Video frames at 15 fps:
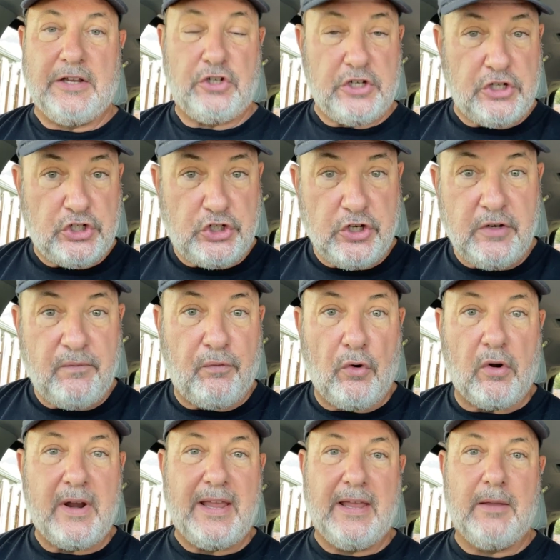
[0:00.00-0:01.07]
And she stood
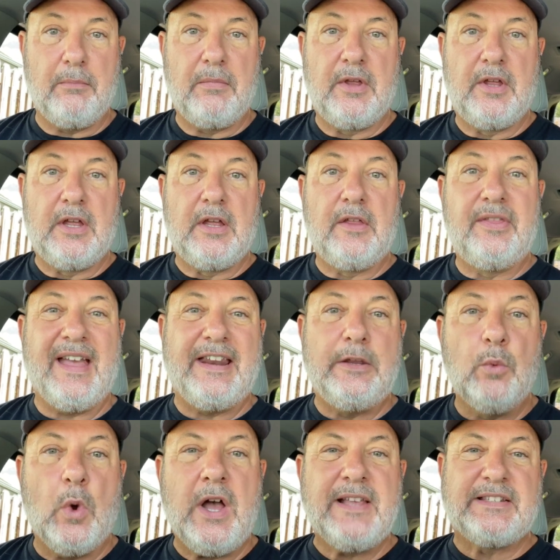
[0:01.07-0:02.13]
for him that
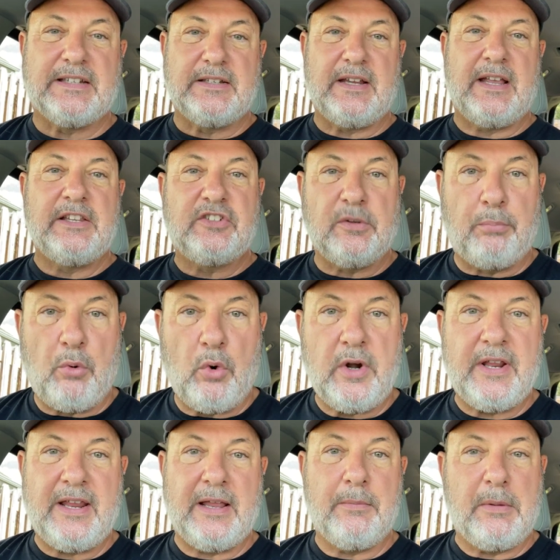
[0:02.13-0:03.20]
he wasn't and
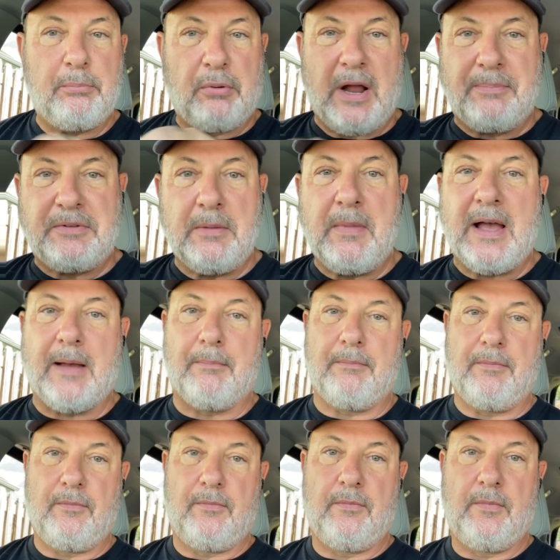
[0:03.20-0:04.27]
supported him and propped him up.
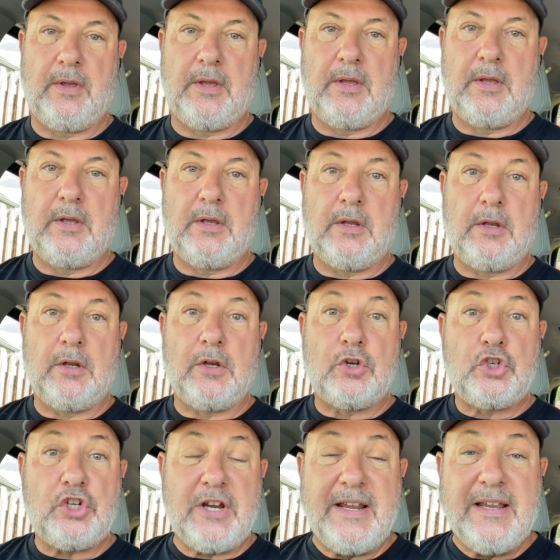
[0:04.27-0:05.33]

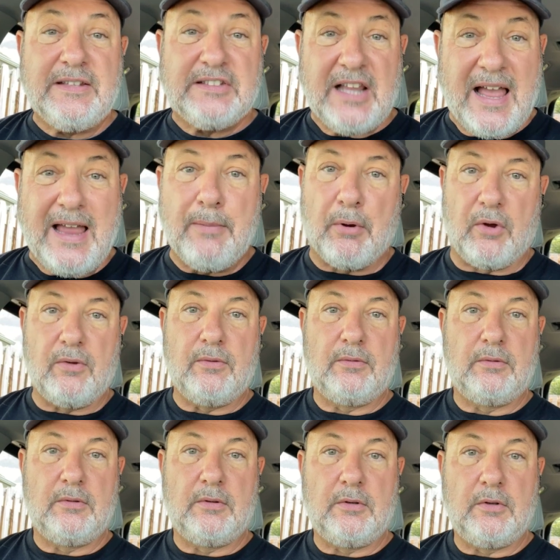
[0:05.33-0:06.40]
She is liable
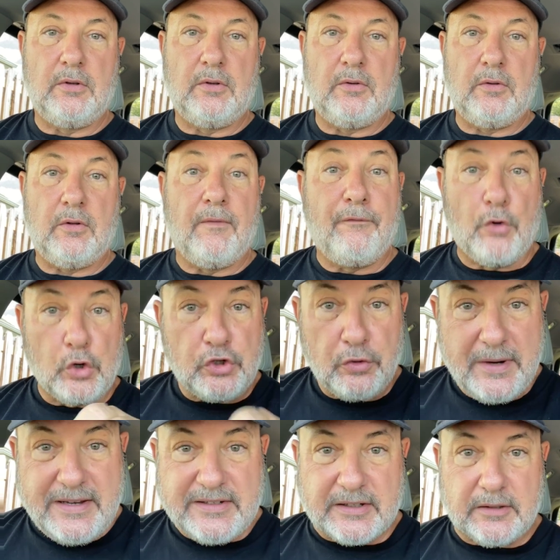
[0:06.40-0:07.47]
for
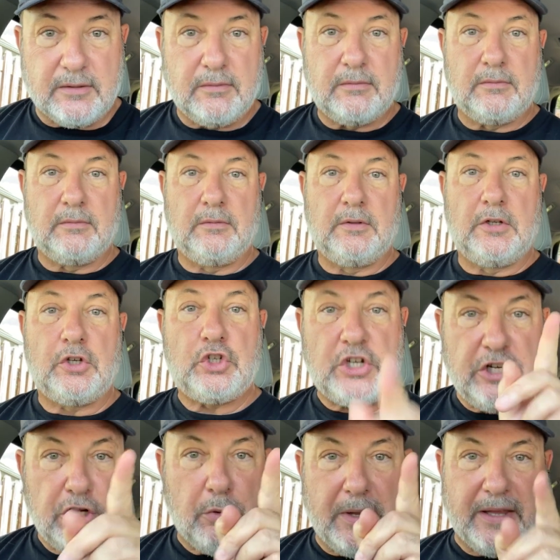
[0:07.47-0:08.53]
treason.
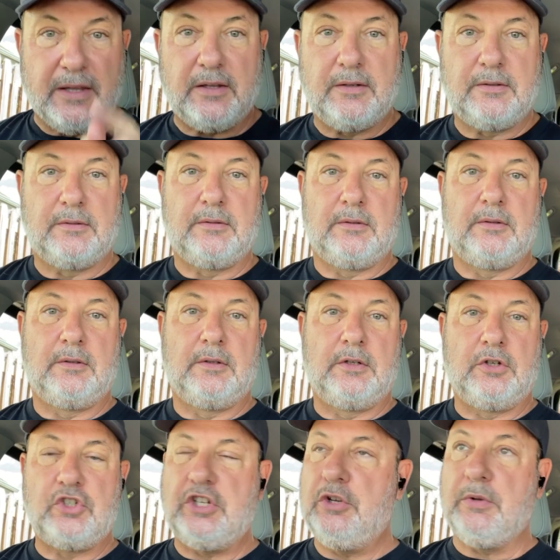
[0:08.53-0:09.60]
She knew it.
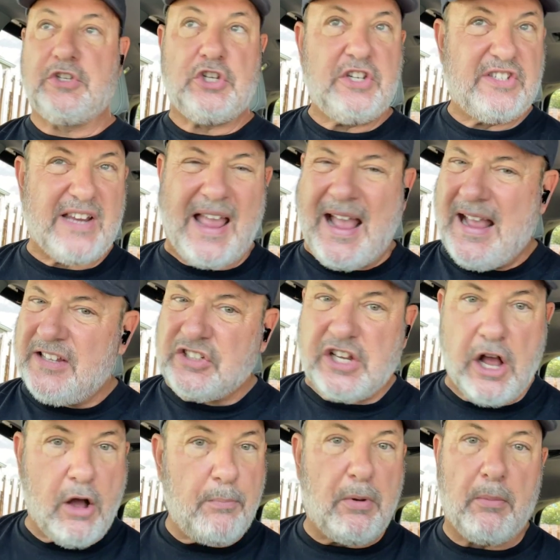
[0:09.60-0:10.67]
She knew it. She's as
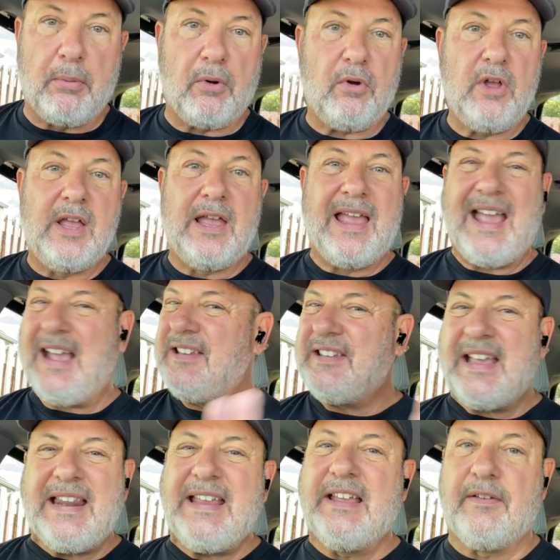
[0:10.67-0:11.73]
culpable
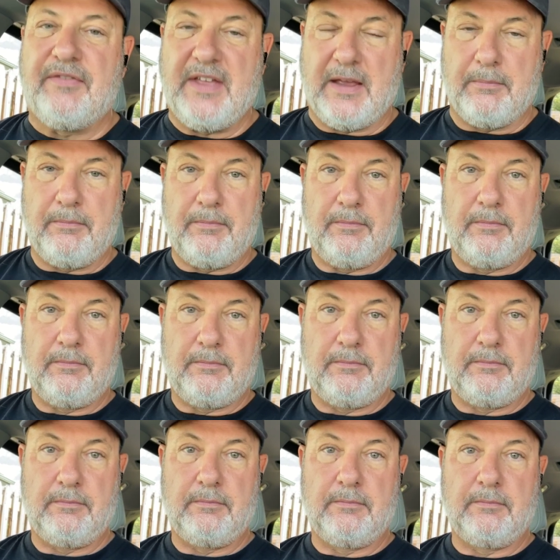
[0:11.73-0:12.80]
as any of them.
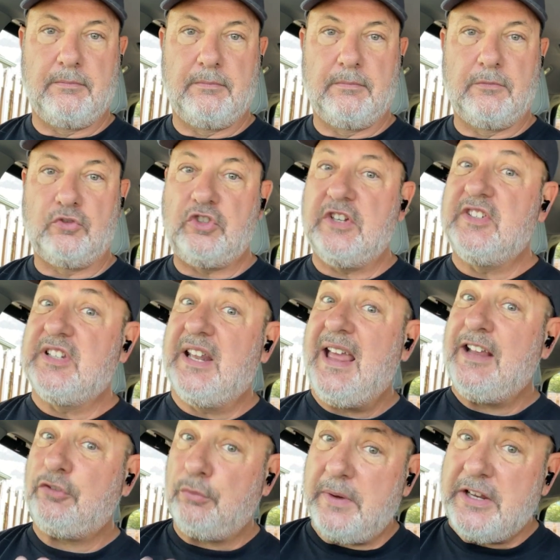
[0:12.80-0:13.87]
She's
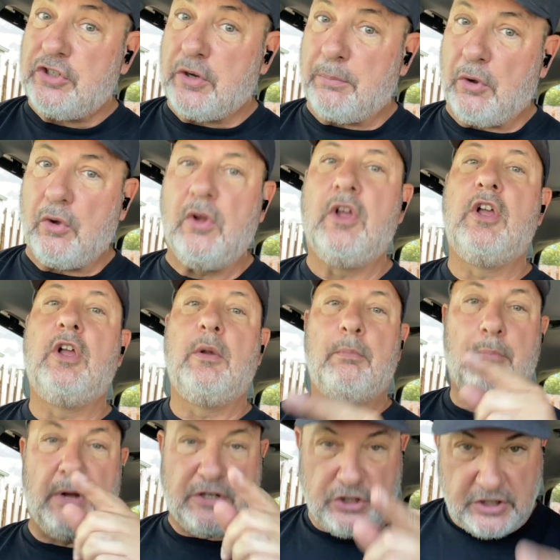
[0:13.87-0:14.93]
less reachable,
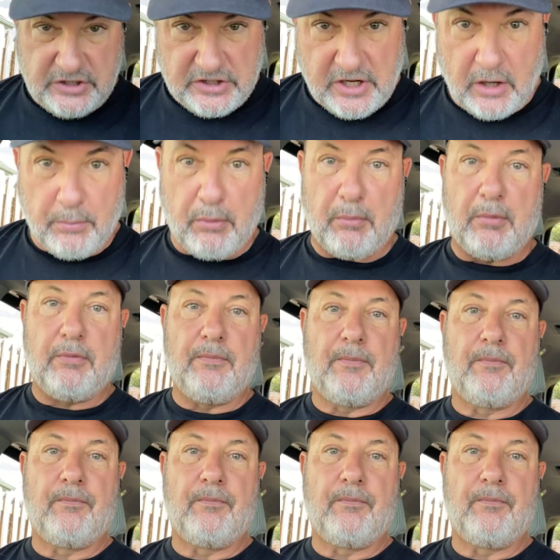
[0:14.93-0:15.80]
but she's culpable.